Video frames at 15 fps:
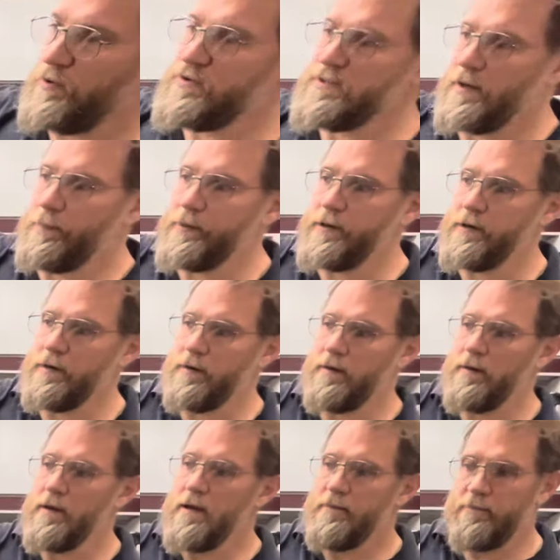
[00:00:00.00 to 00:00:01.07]
is up
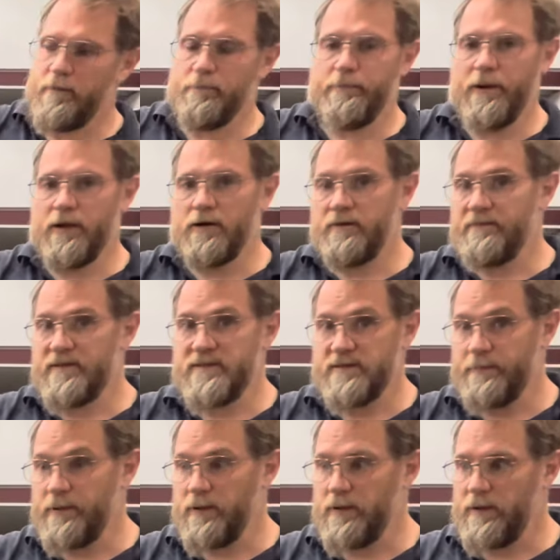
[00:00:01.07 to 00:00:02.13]
here for better
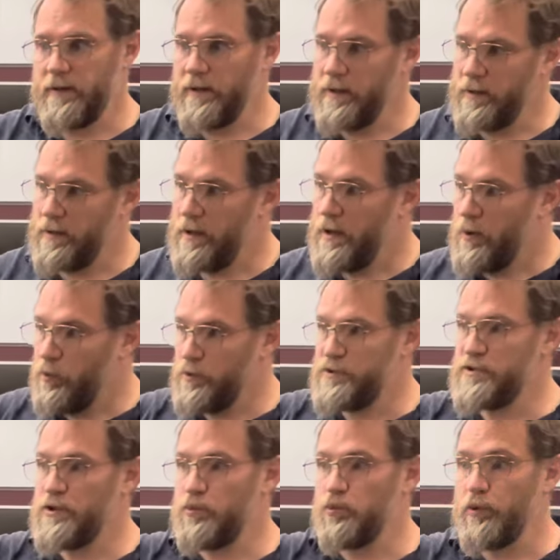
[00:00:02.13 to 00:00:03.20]
visibility, which
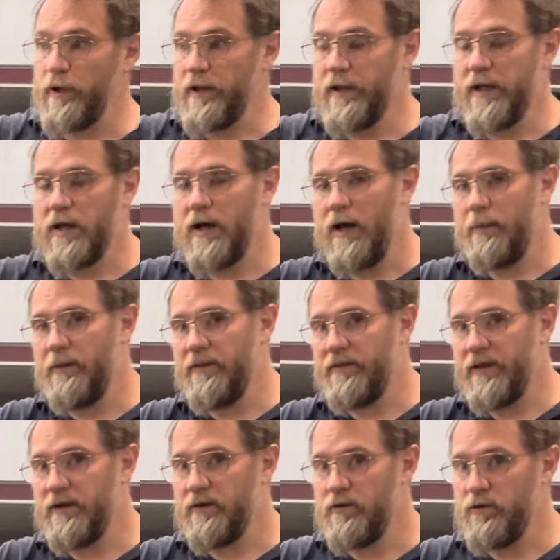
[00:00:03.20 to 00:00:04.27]
is a really common
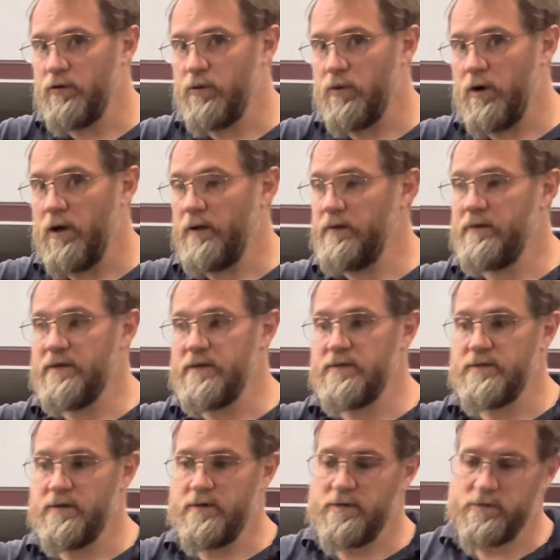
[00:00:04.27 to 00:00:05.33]
thing to do on
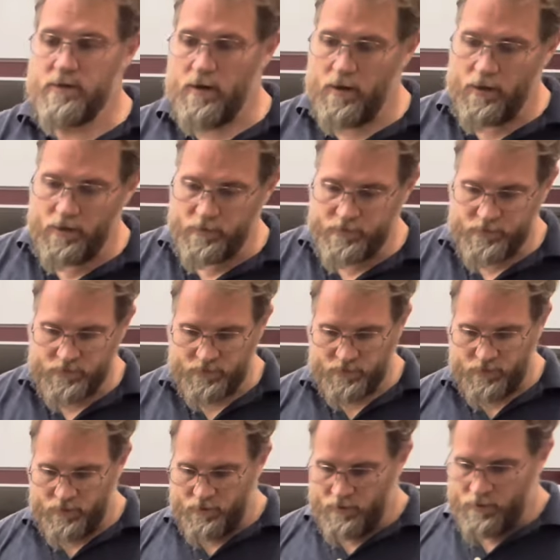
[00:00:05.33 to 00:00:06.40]
T-Series cars.
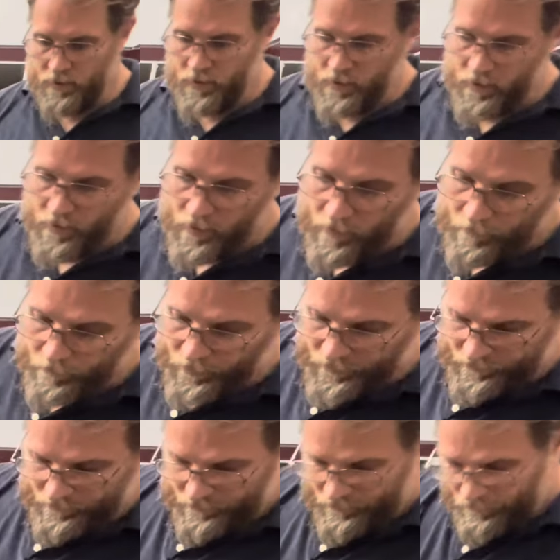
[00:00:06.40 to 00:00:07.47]

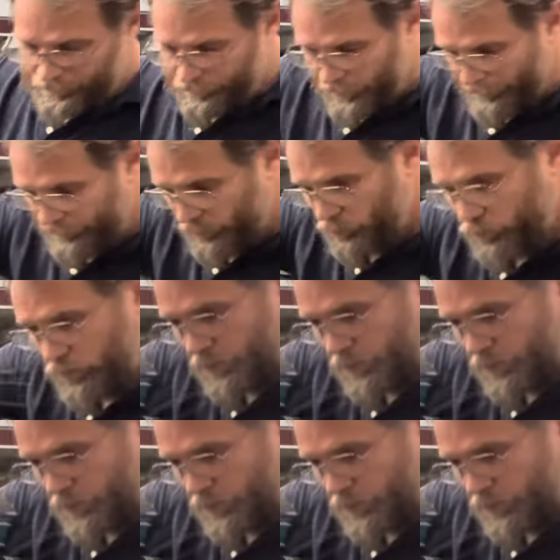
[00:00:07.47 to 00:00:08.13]
But the bumper would